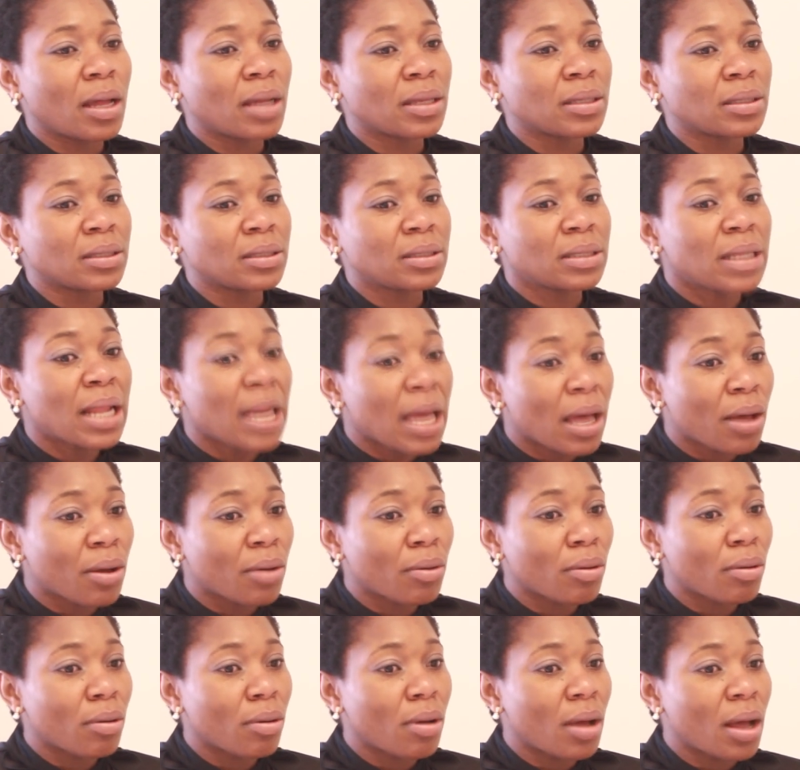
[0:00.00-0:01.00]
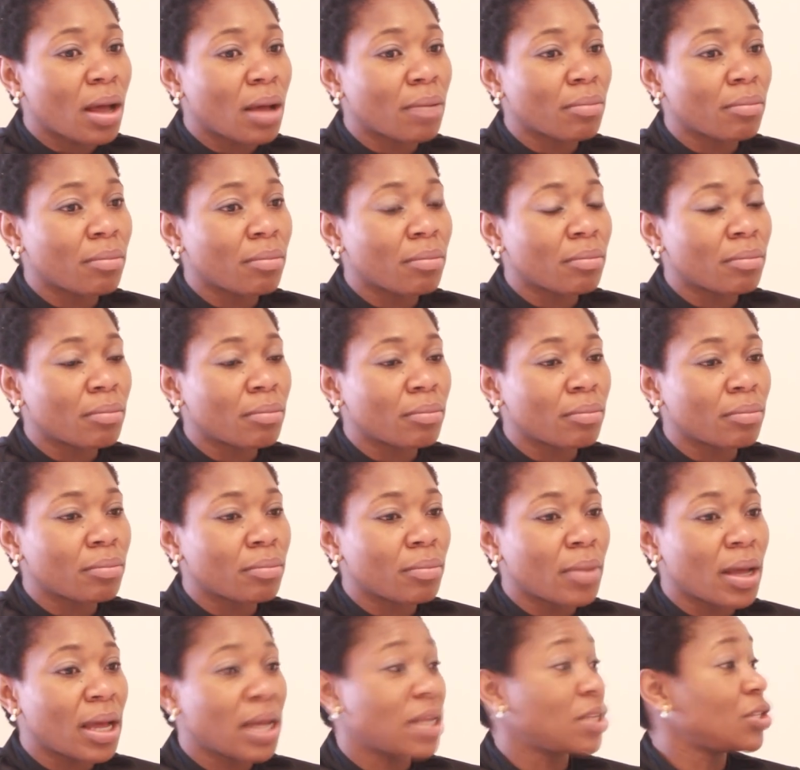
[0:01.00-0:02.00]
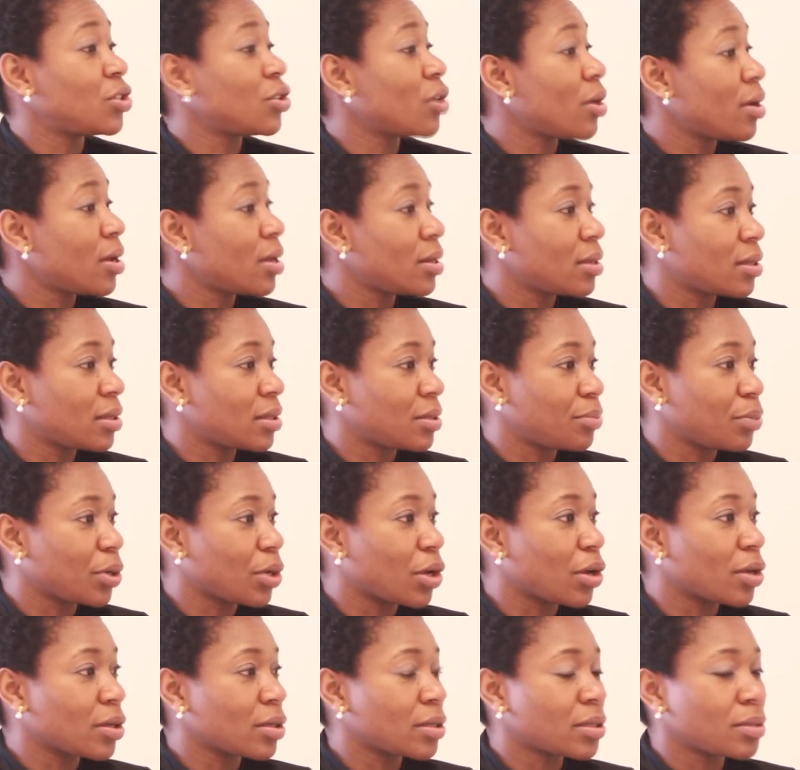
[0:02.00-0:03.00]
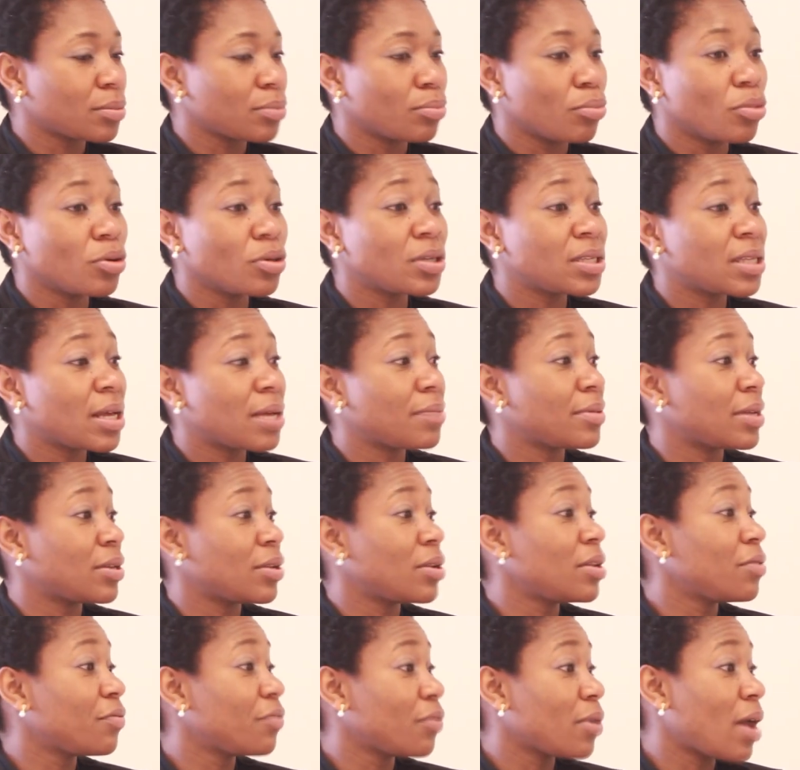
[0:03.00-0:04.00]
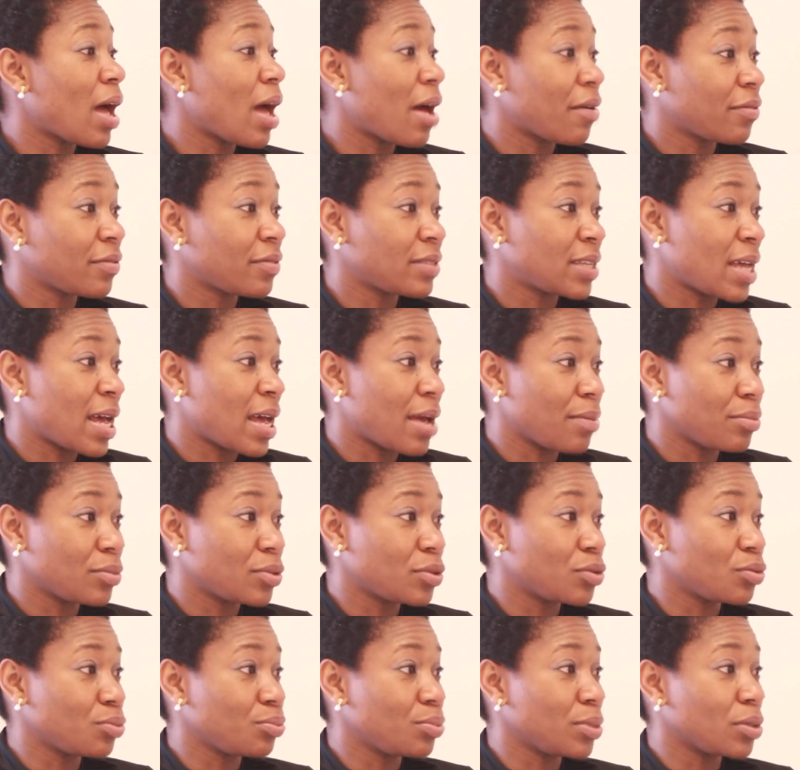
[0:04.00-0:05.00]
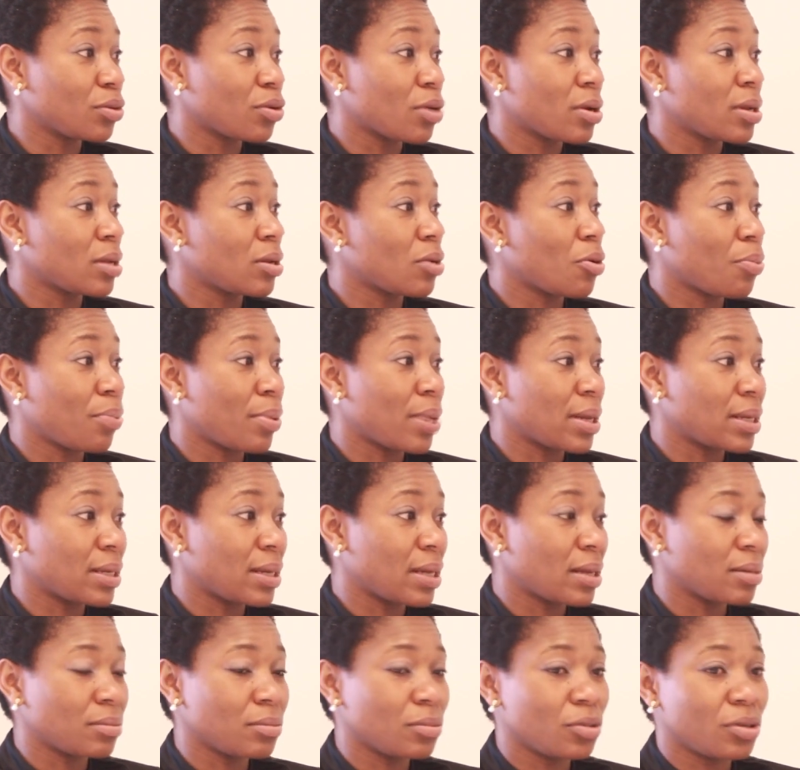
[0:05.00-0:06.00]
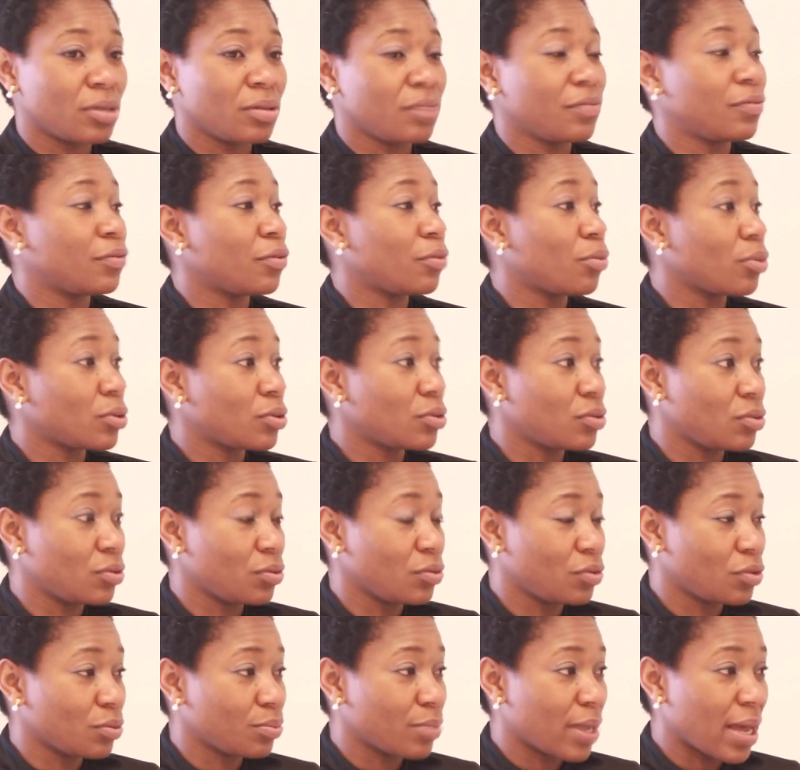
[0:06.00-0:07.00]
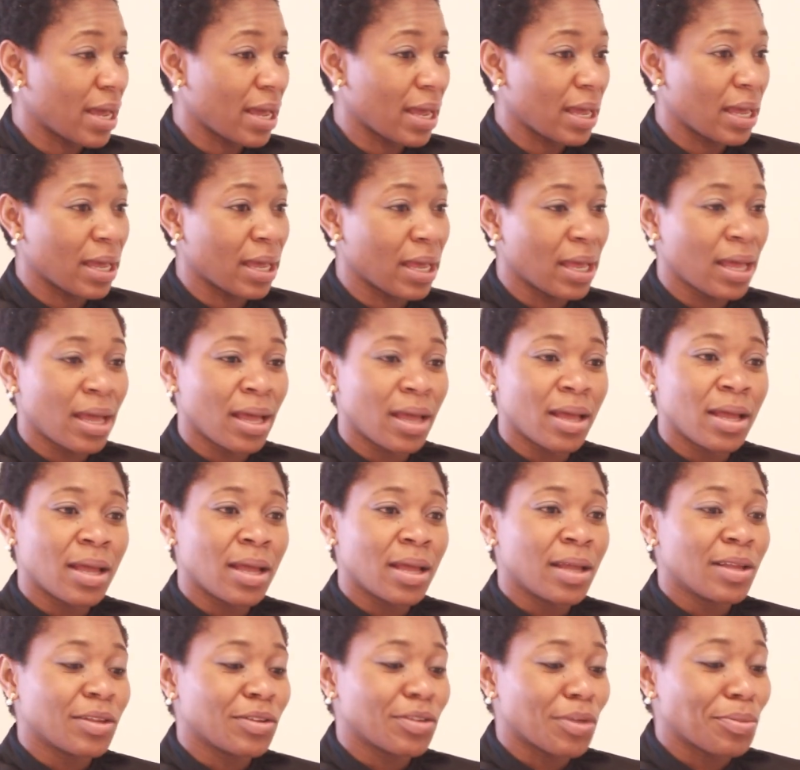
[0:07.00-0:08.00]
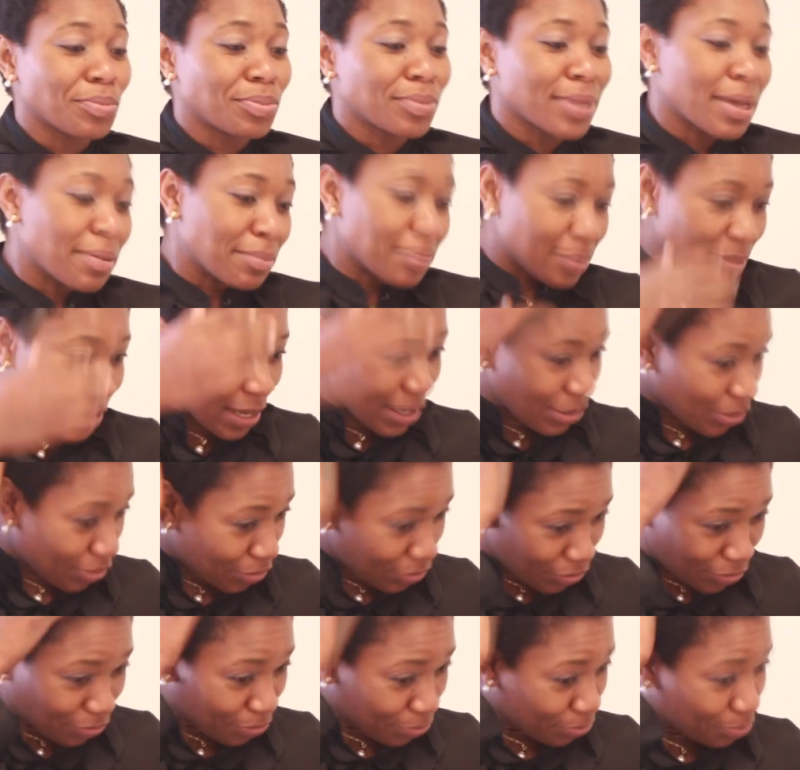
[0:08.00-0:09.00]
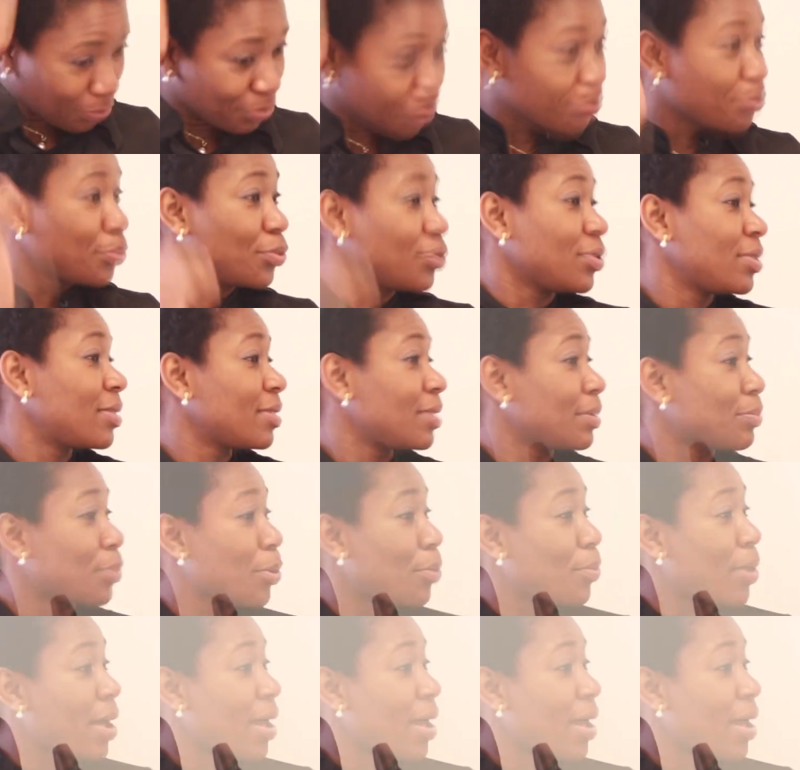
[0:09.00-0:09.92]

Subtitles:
And now I'm enjoying it because most times I don't even have time to be running up and down looking for what to do to my hair. Sometimes I just put cream